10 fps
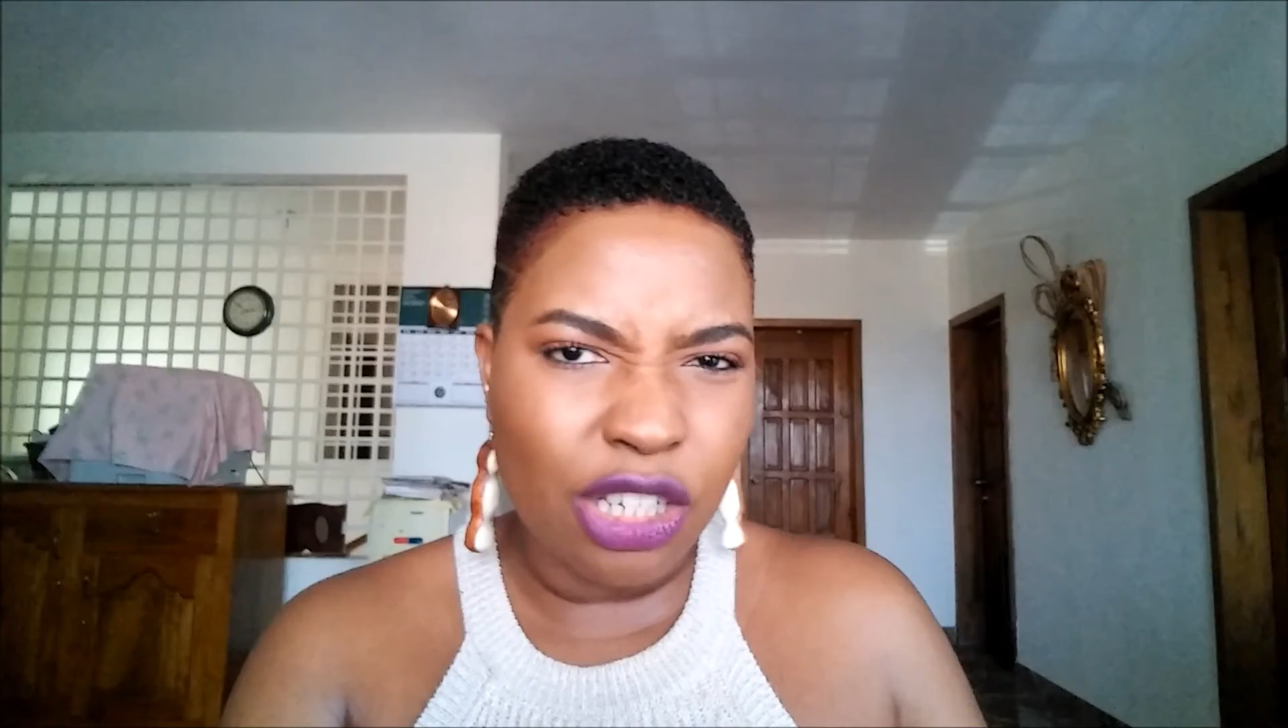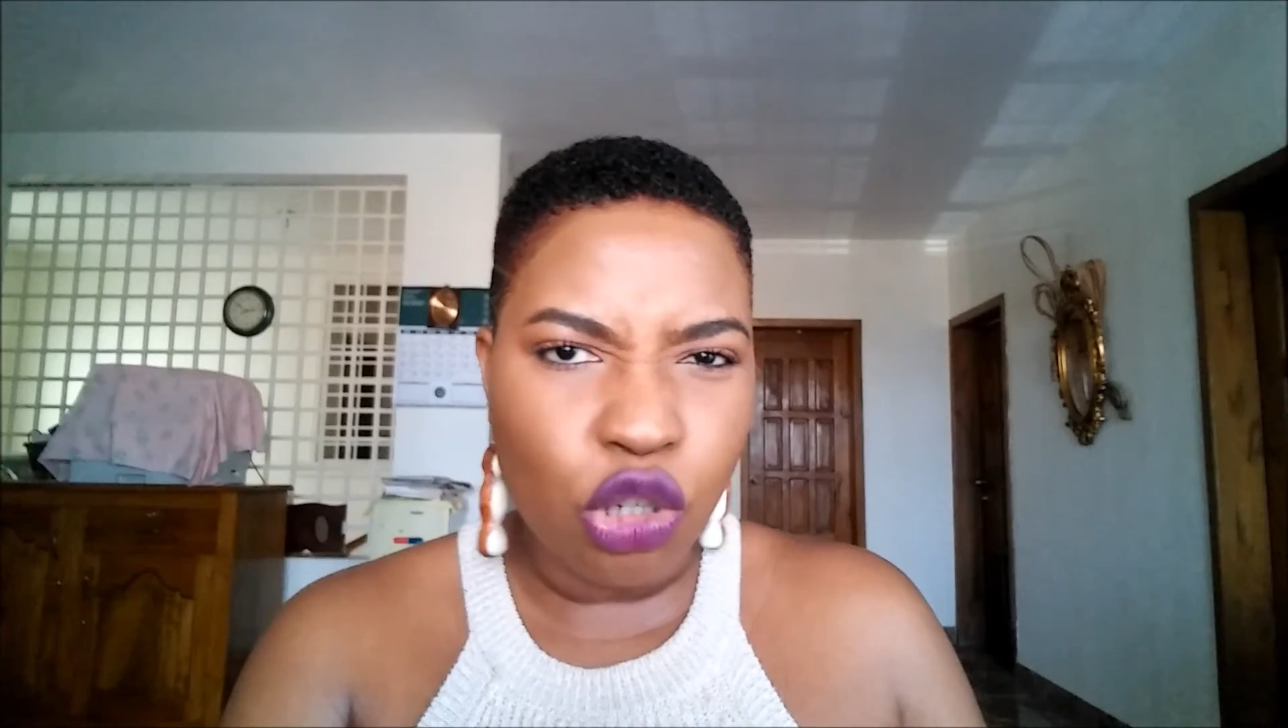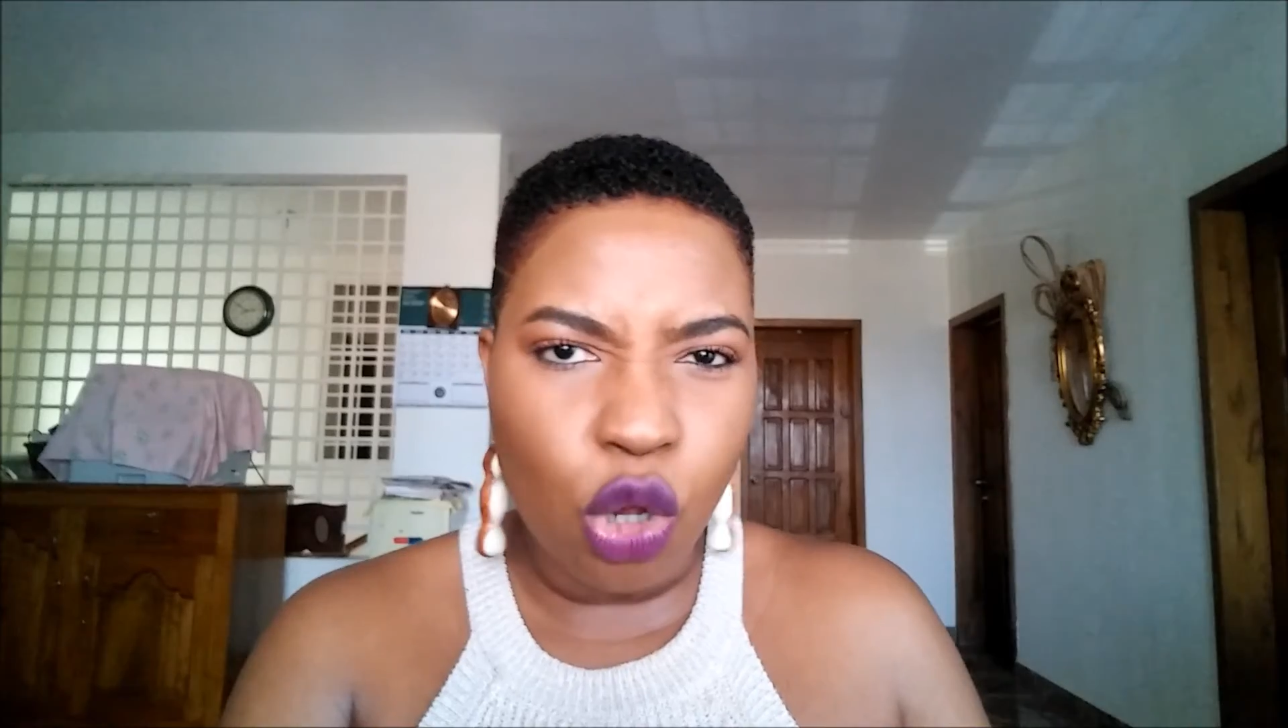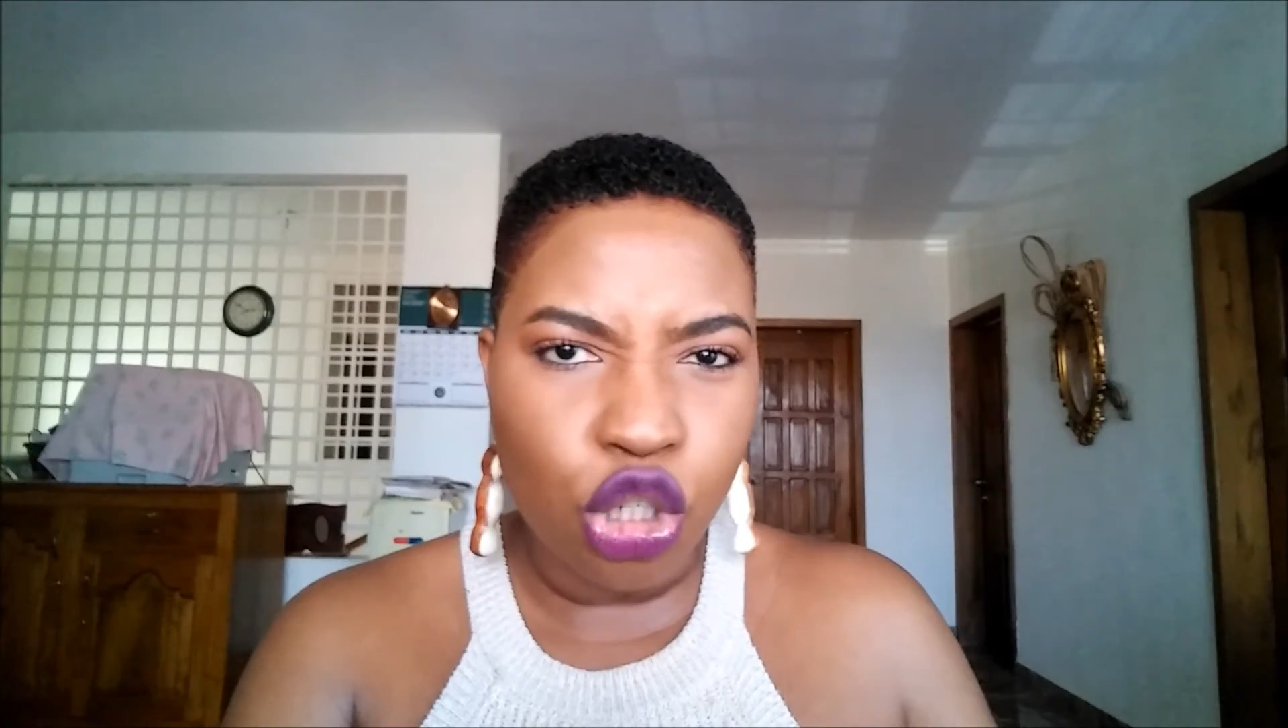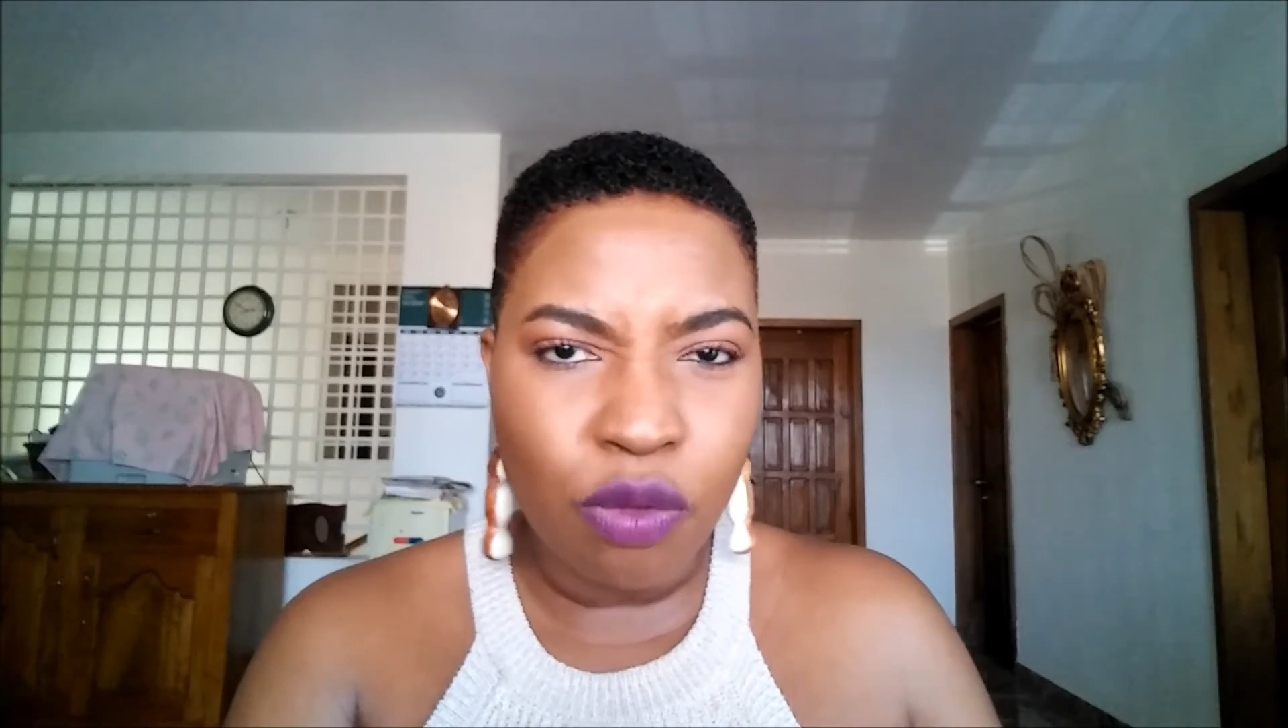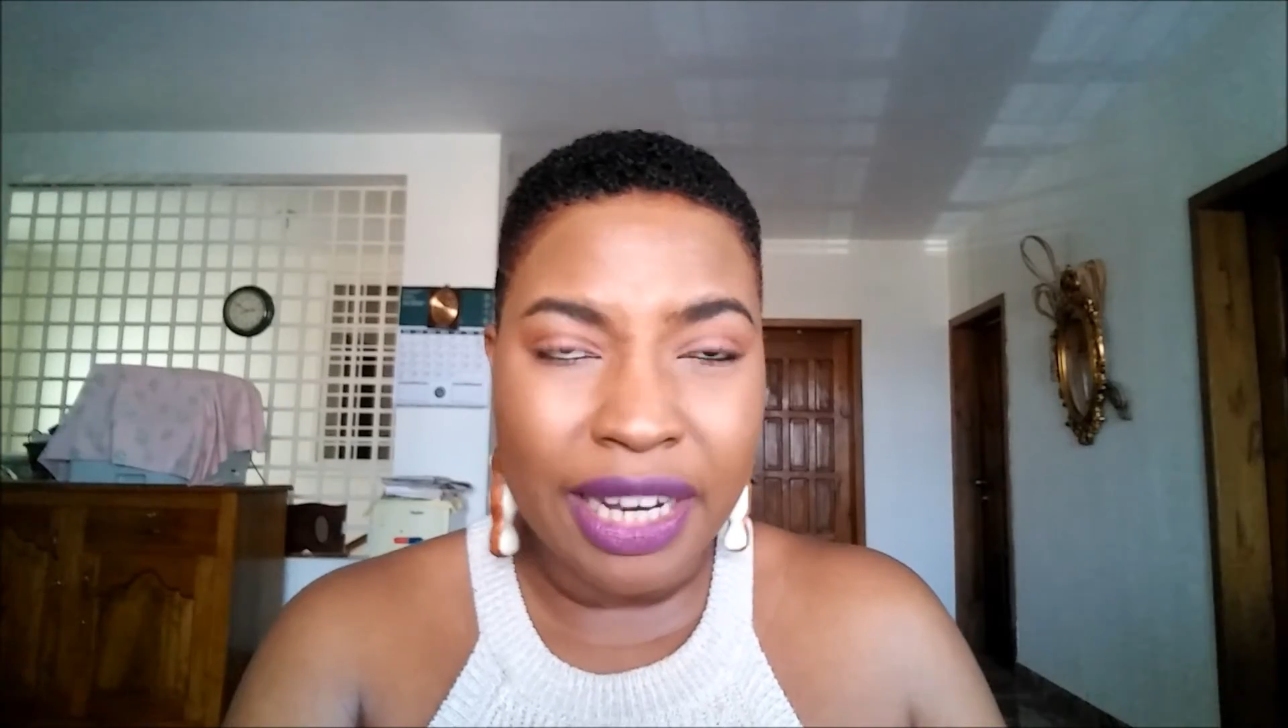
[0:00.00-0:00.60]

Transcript: is also